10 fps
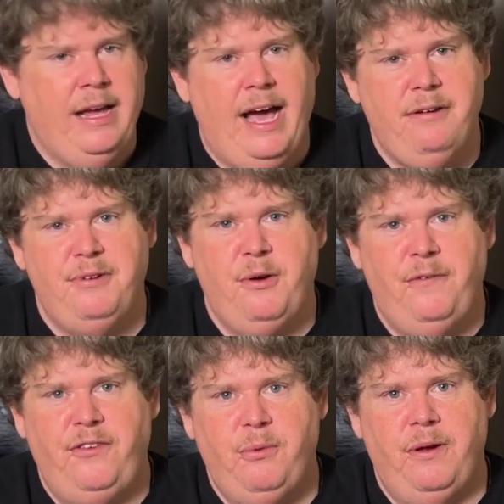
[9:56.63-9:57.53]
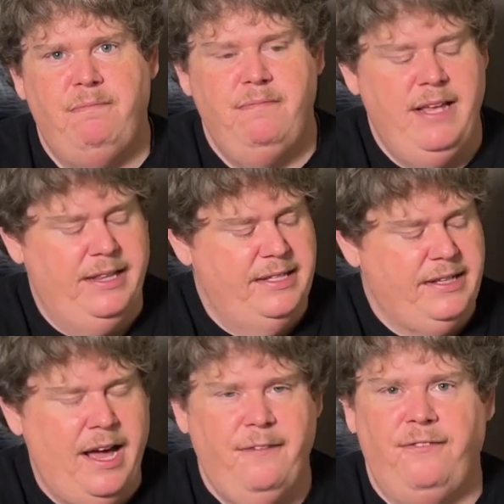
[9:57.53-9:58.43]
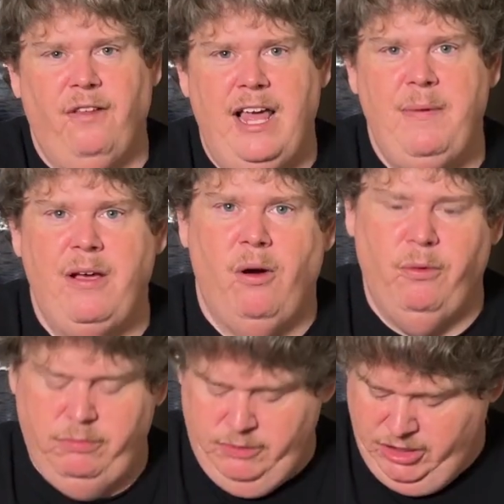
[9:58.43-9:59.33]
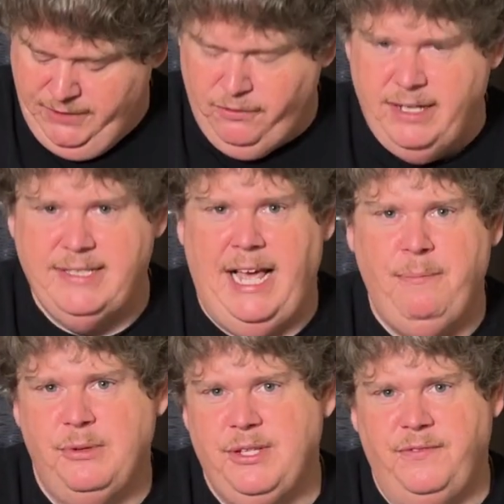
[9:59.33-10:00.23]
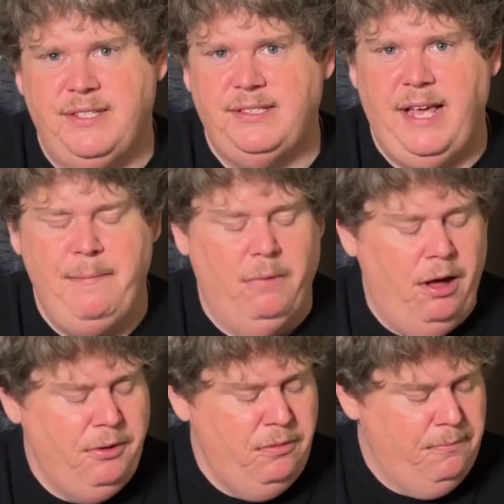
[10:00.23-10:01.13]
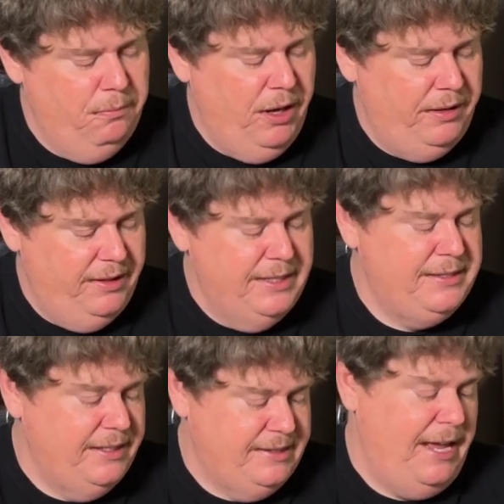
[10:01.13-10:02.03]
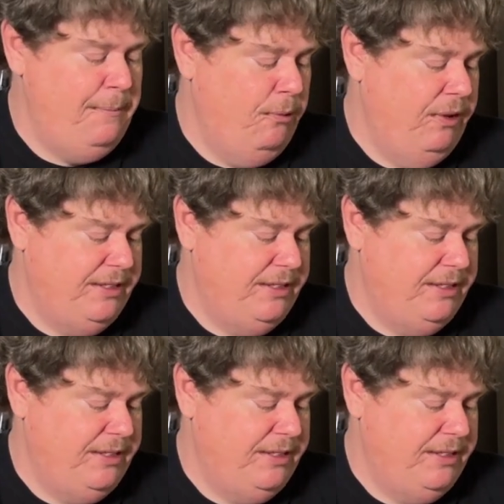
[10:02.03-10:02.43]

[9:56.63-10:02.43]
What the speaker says: I don't know if you would get this kind of flaming on different examples of this same model, but this example has